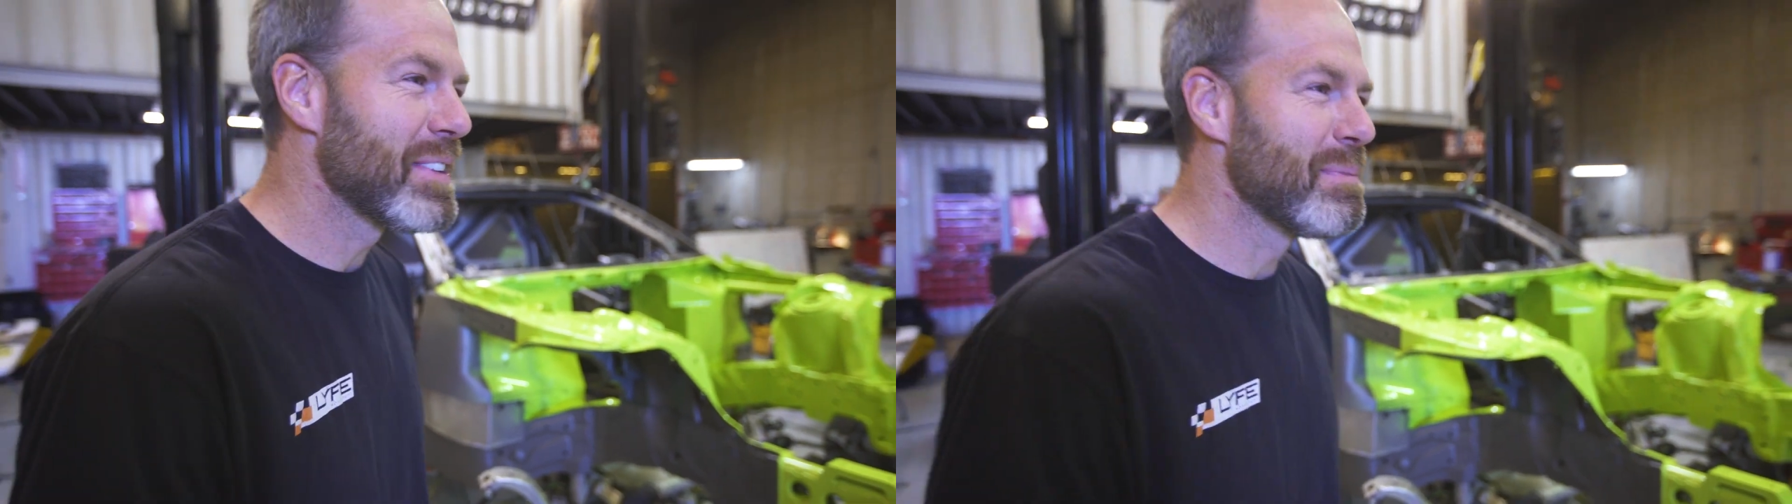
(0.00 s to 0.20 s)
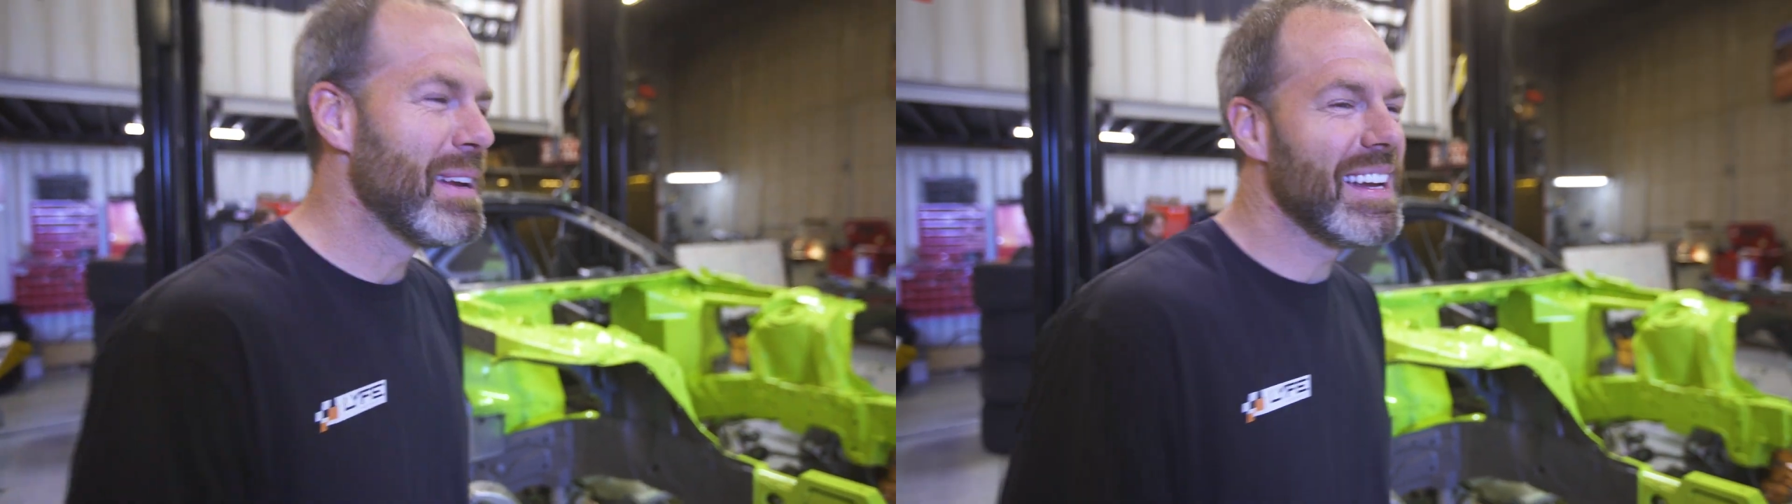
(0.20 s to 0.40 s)

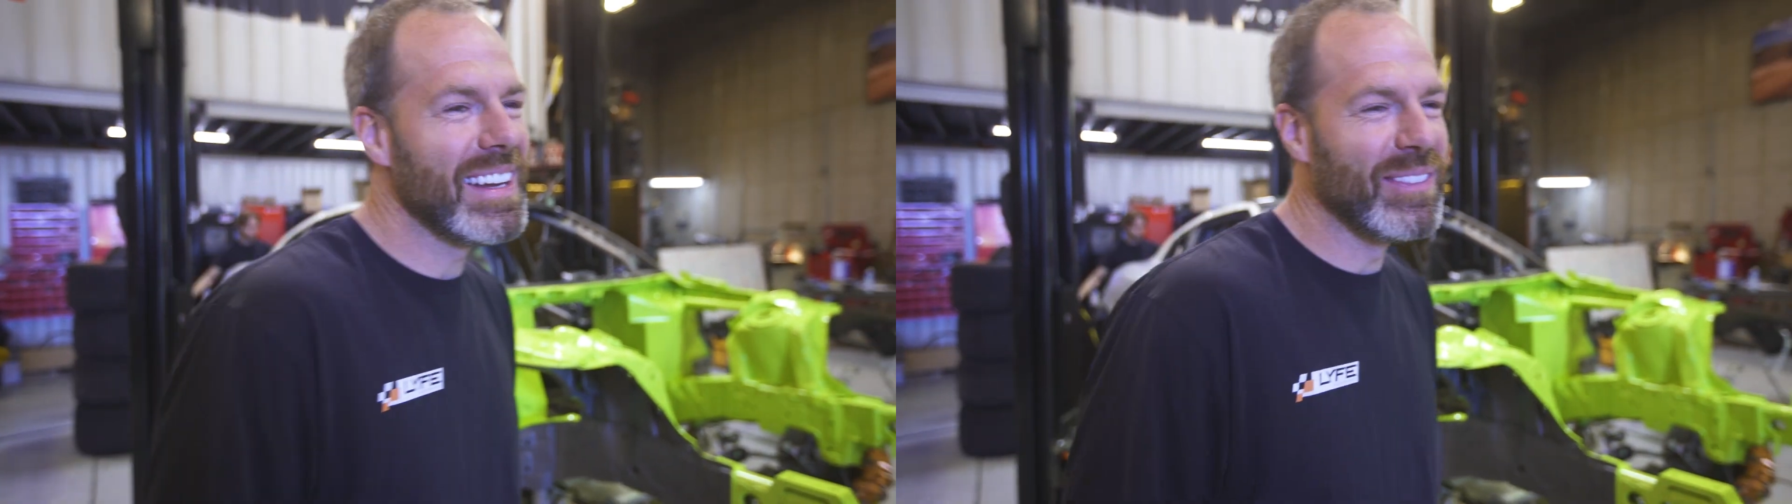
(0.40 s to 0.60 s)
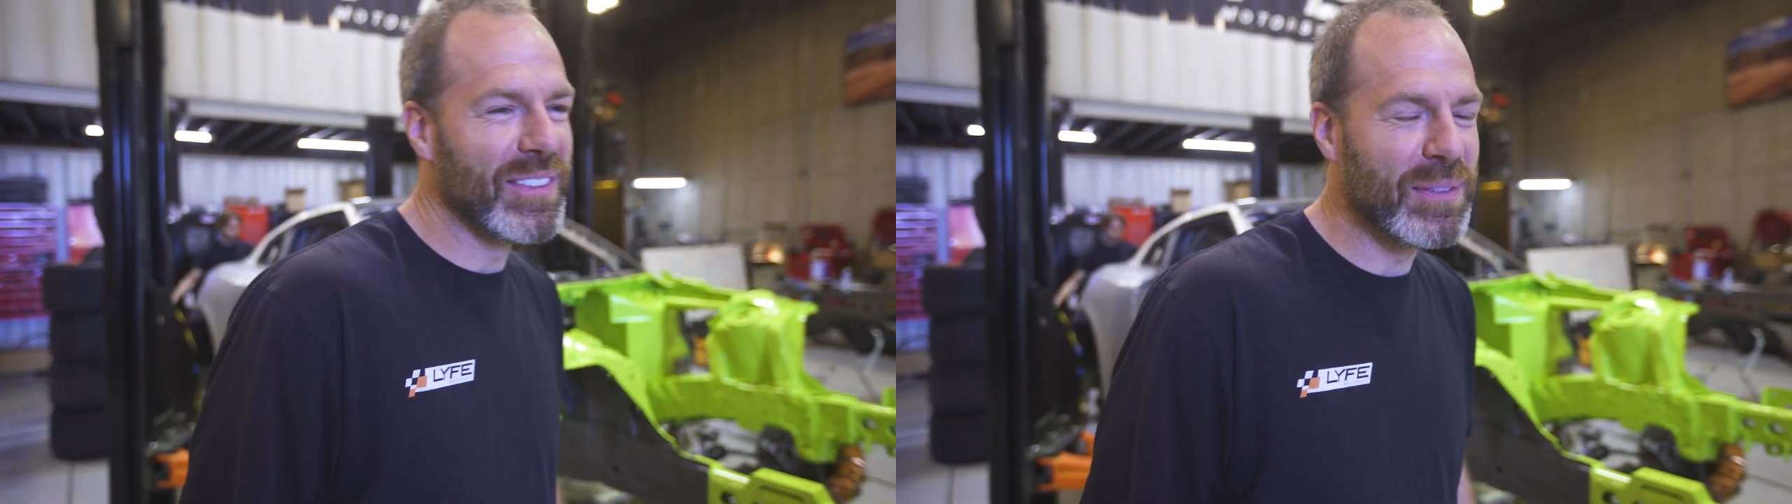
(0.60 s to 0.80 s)
is
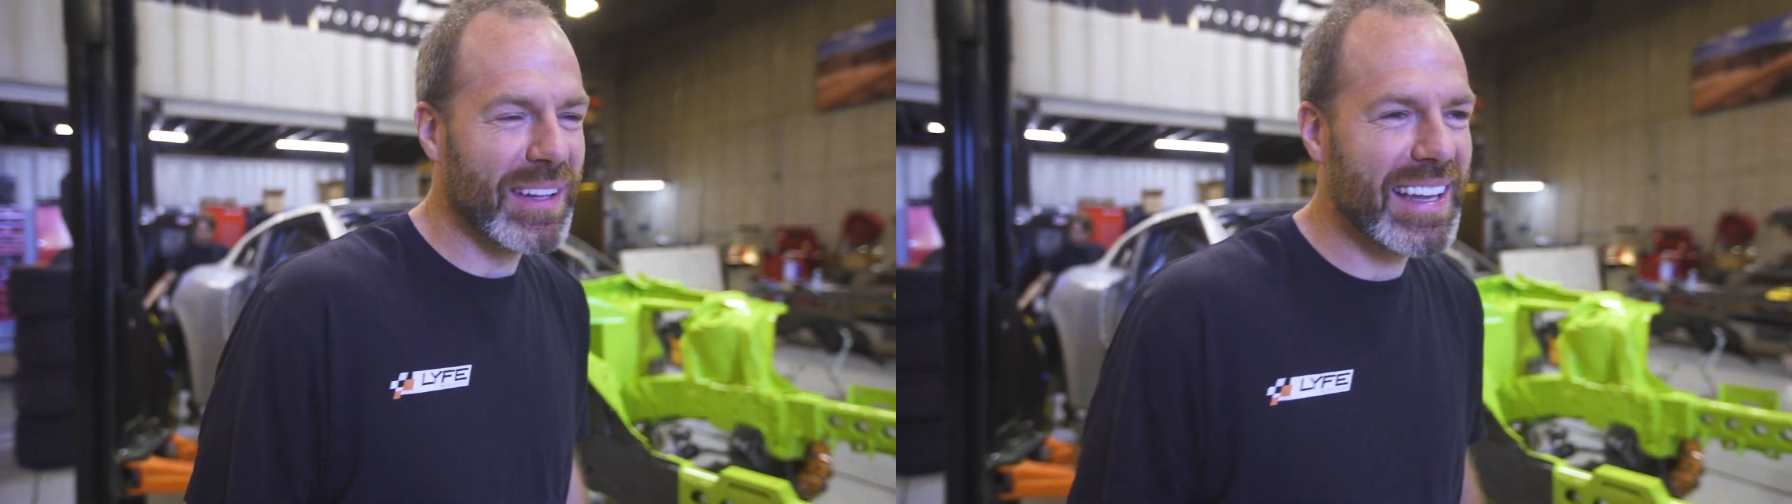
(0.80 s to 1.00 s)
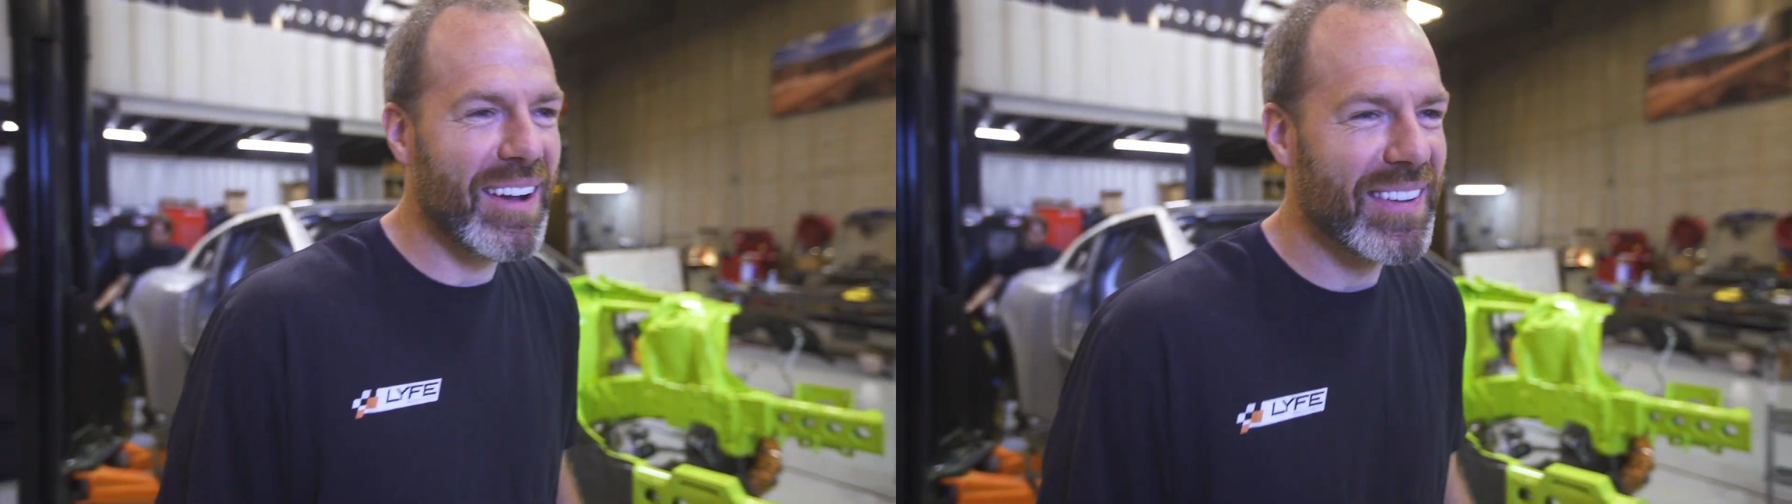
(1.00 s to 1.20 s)
mean, which is what
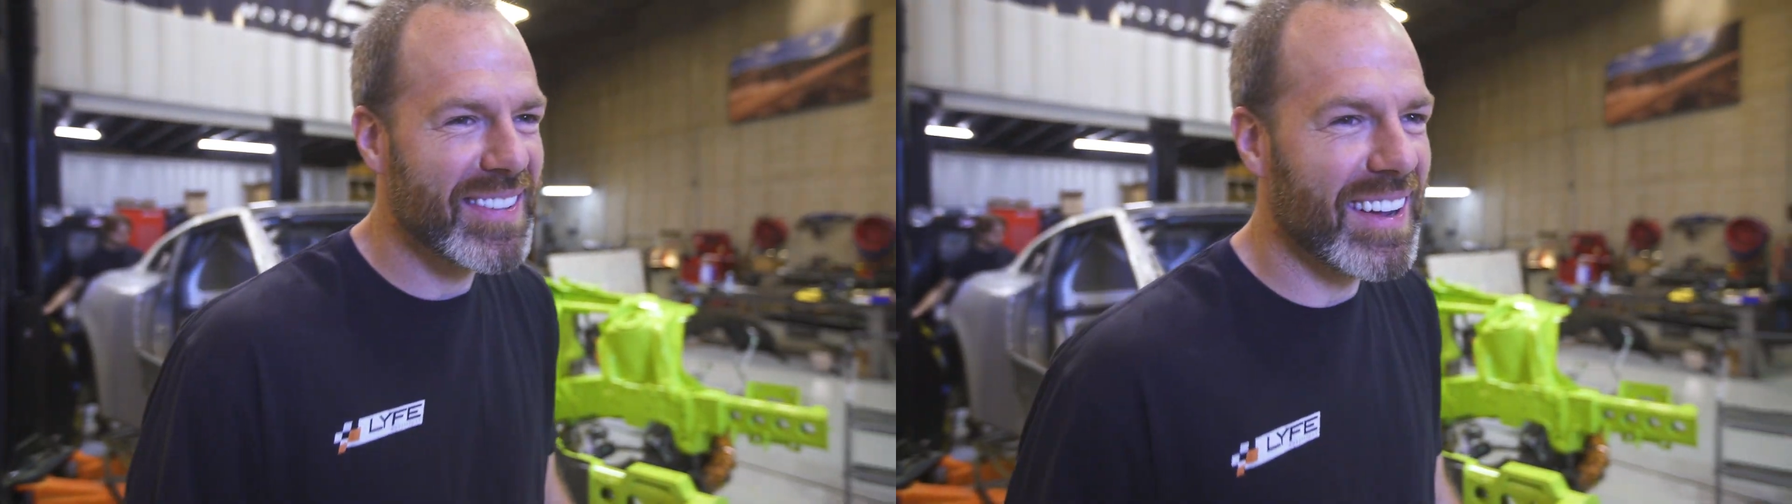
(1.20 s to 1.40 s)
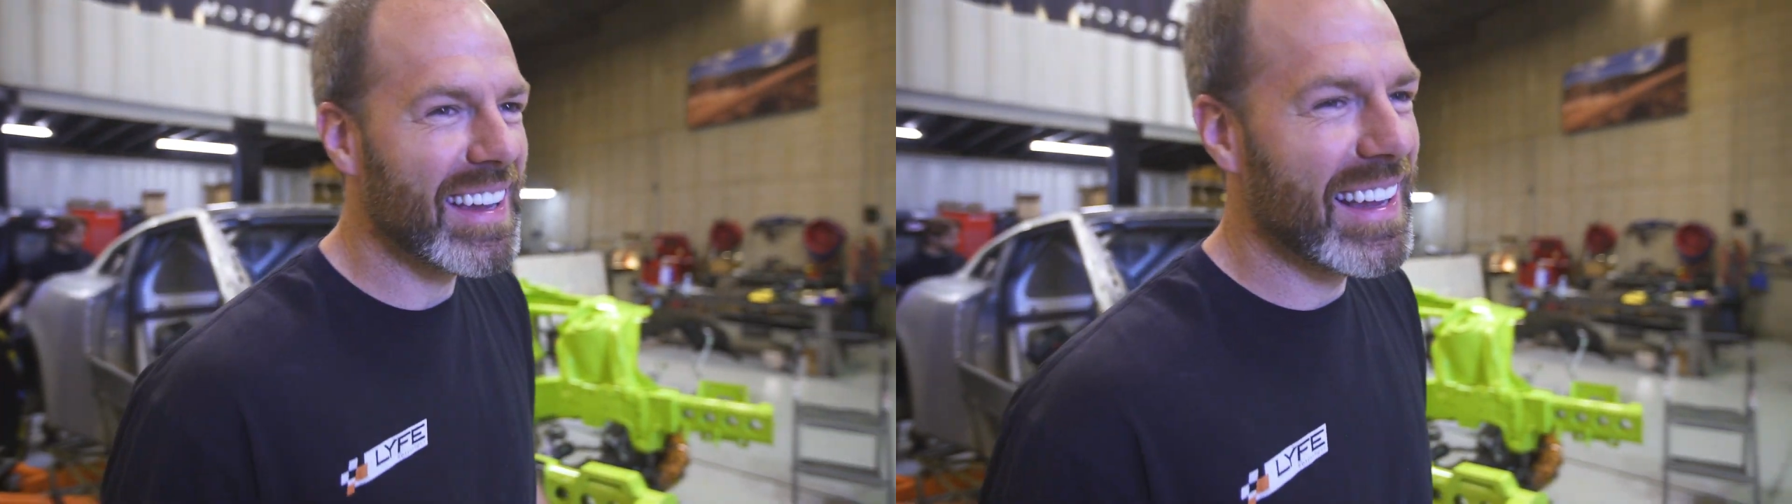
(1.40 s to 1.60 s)
the
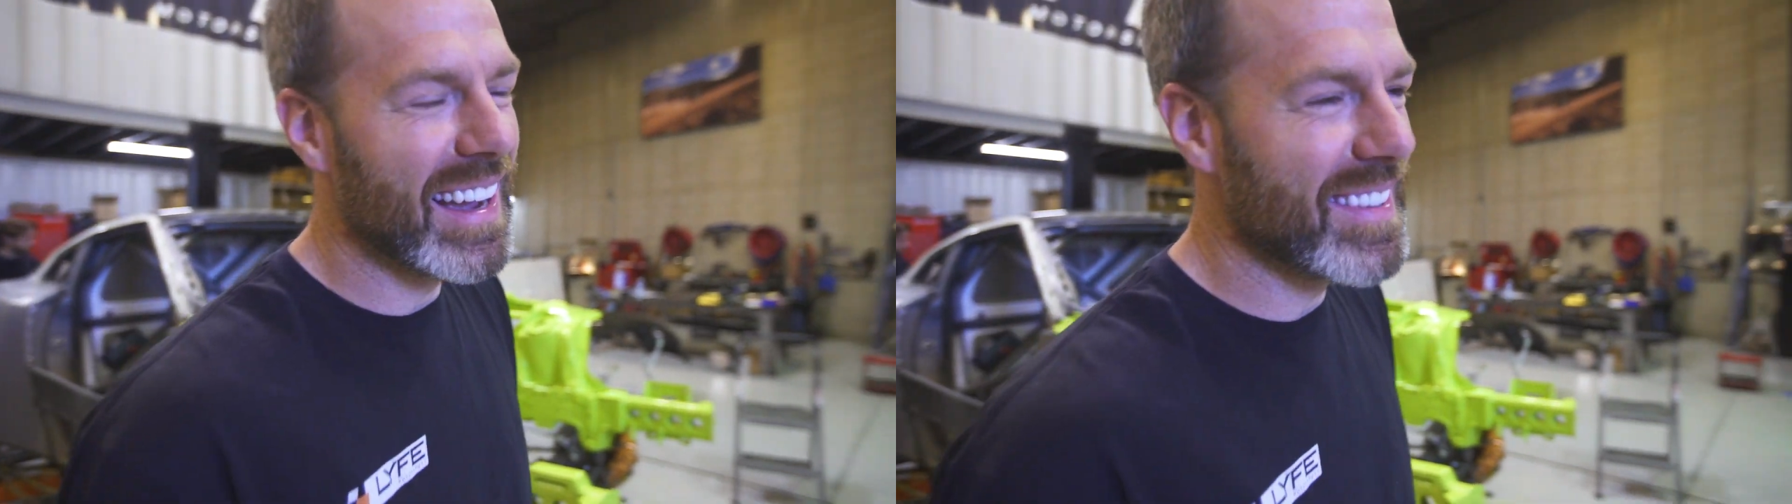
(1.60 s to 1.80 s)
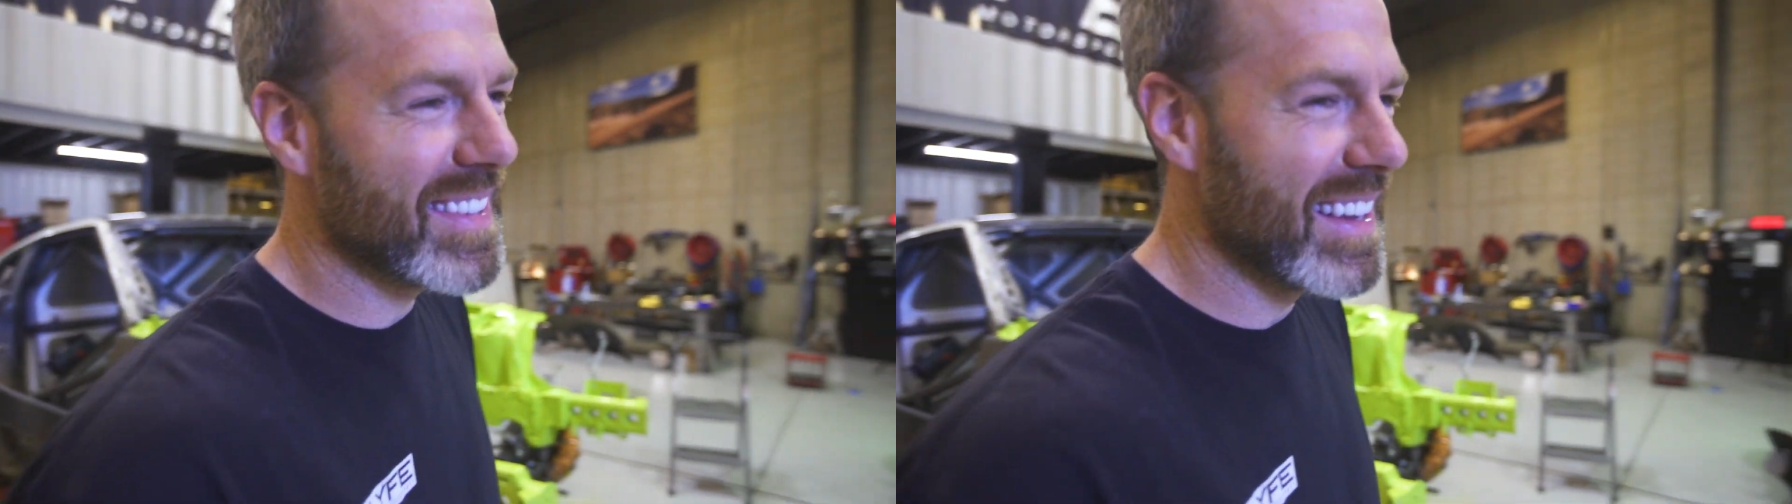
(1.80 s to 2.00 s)
Kawasaki
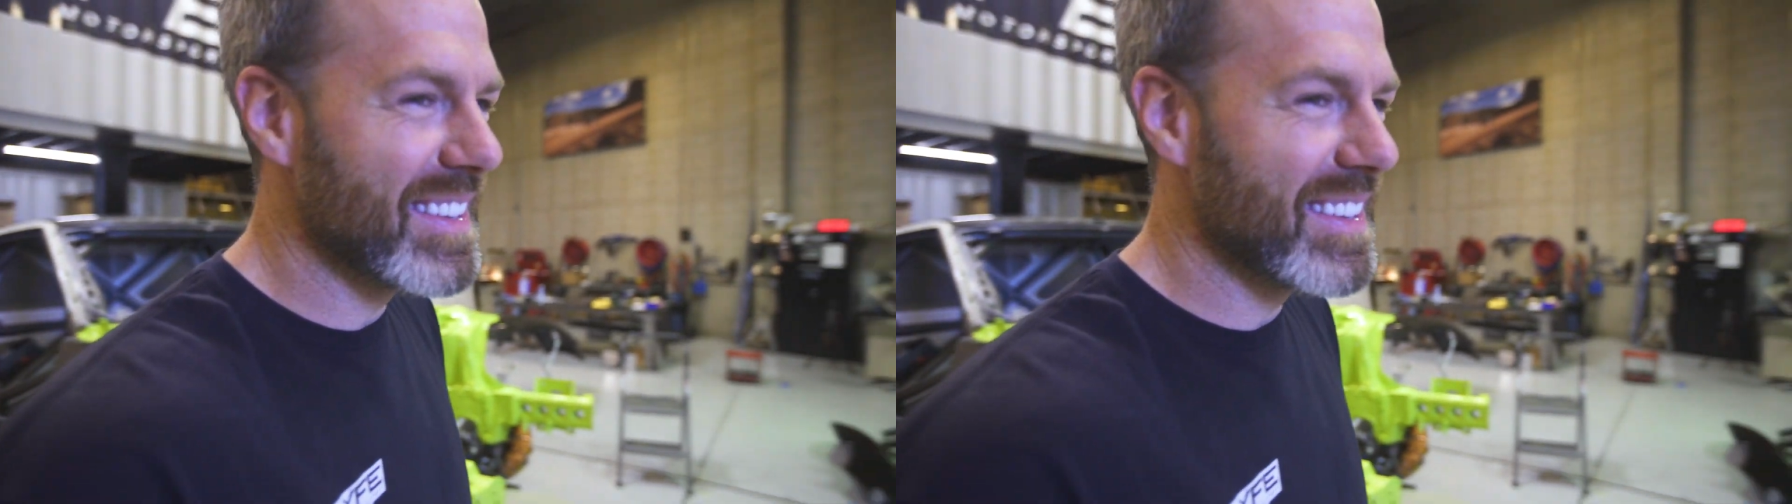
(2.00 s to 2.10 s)
guy said,